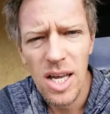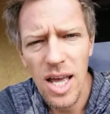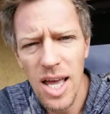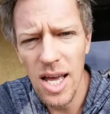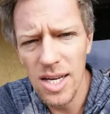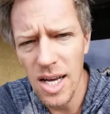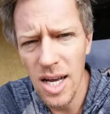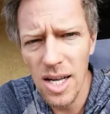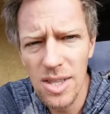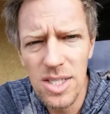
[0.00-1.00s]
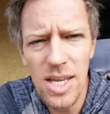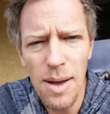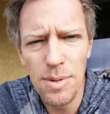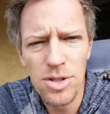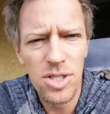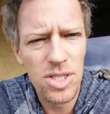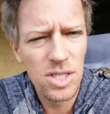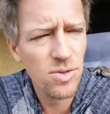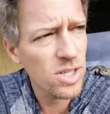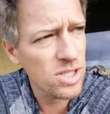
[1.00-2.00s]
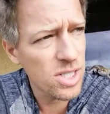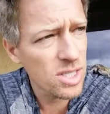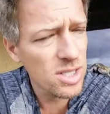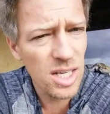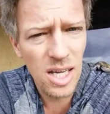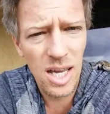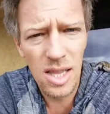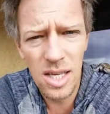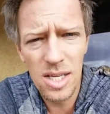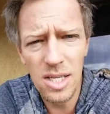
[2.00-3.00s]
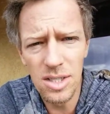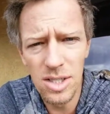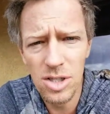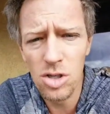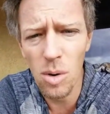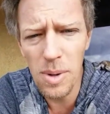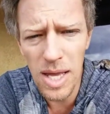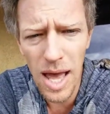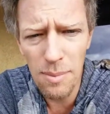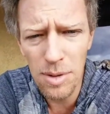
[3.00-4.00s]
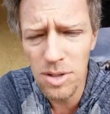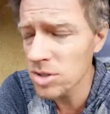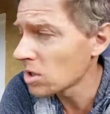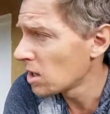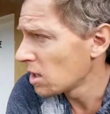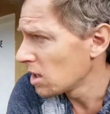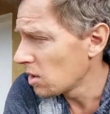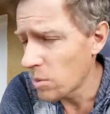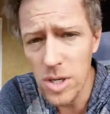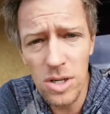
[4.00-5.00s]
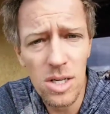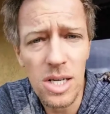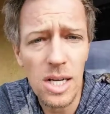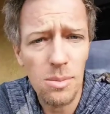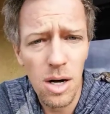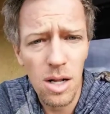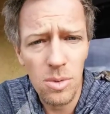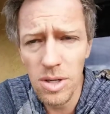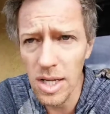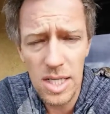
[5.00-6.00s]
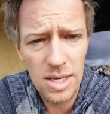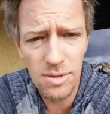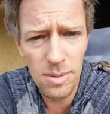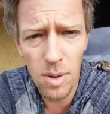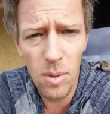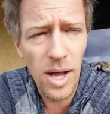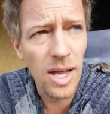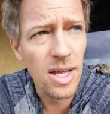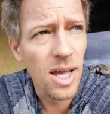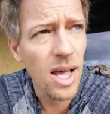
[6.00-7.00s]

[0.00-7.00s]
And these apple trees just finished yielding, and they yielded so many apples, we couldn't eat them all. We were like giving them away.